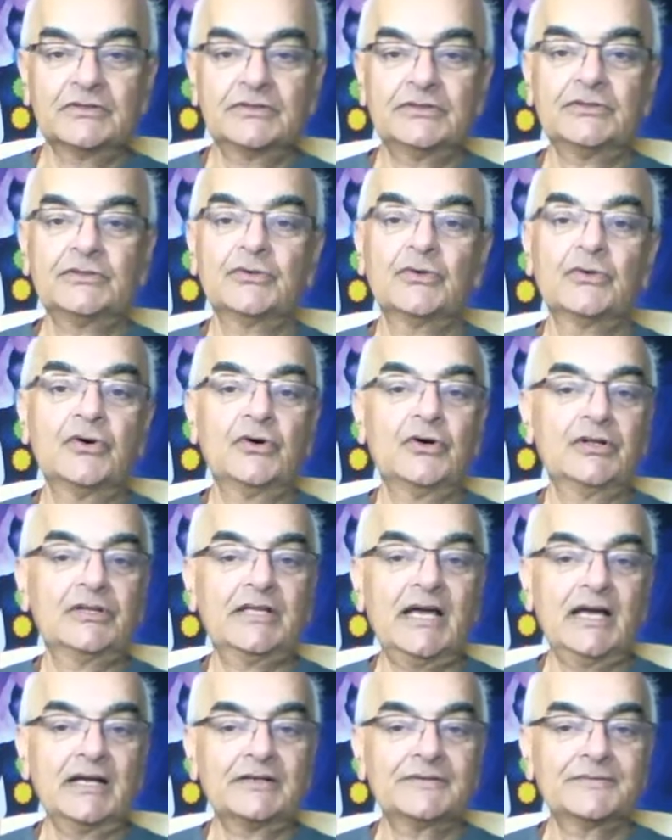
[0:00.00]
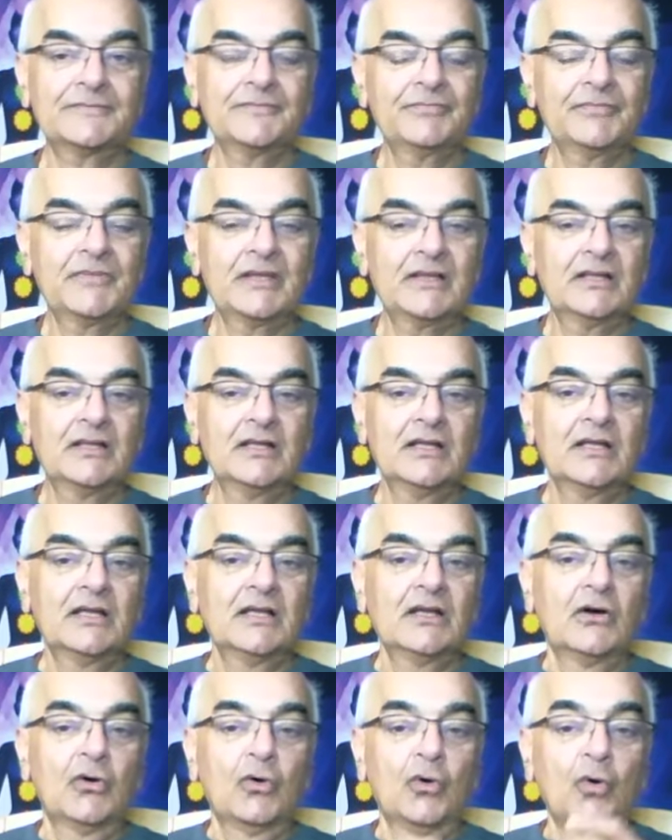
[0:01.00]
You know all that.
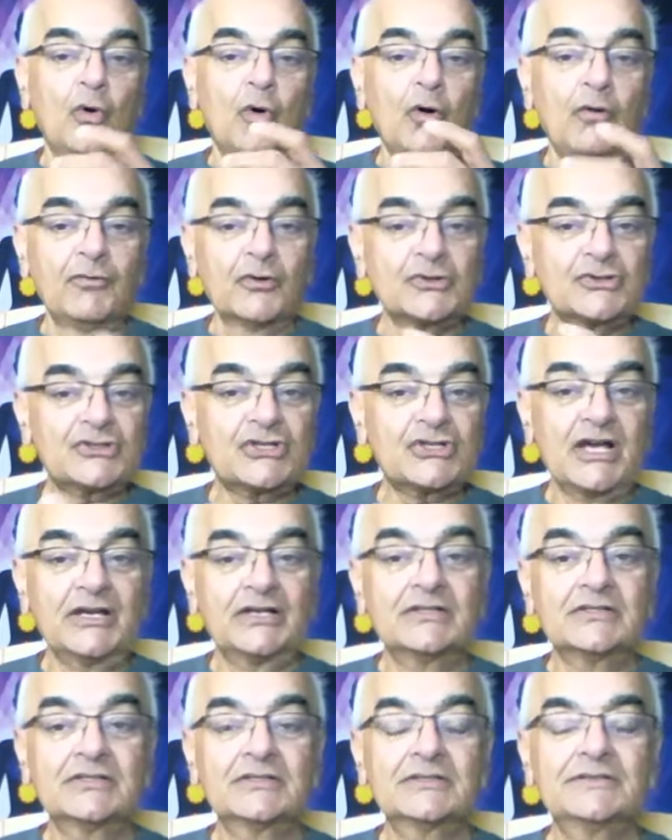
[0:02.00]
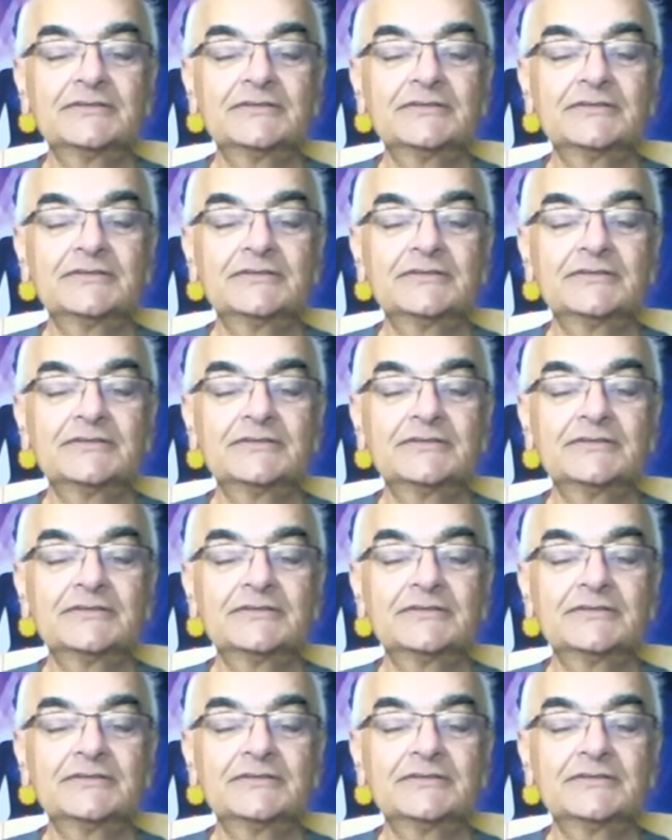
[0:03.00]
Ovocyte